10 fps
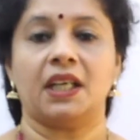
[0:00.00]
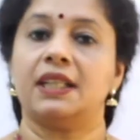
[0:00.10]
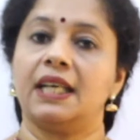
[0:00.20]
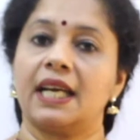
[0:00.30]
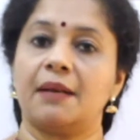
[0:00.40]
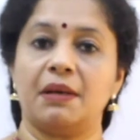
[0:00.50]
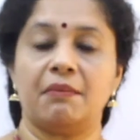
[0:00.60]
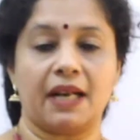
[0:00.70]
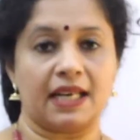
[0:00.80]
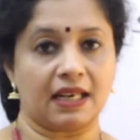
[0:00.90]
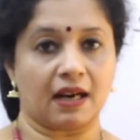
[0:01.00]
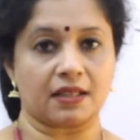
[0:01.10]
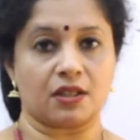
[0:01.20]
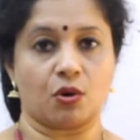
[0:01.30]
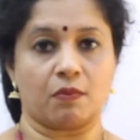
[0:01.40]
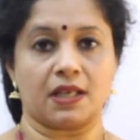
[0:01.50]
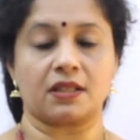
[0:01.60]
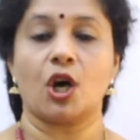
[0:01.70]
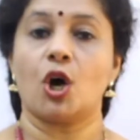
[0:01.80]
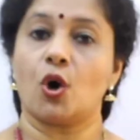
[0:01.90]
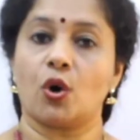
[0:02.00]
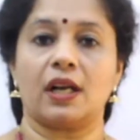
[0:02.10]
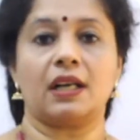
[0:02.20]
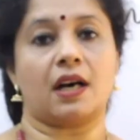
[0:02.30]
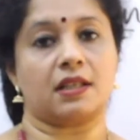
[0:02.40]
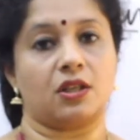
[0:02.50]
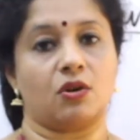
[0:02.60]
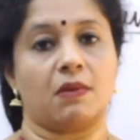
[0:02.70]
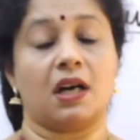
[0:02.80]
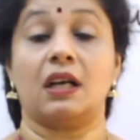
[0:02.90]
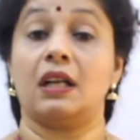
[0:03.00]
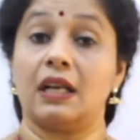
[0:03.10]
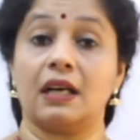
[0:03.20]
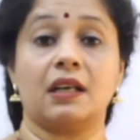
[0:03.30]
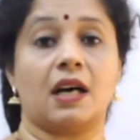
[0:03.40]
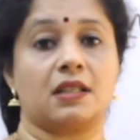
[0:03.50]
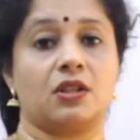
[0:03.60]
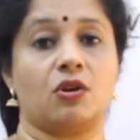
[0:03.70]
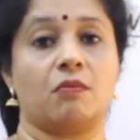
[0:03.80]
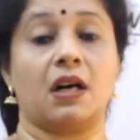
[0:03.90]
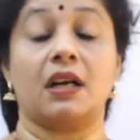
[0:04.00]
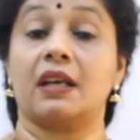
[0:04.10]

They can be brain carcinomas, oral carcinoma, lung carcinoma,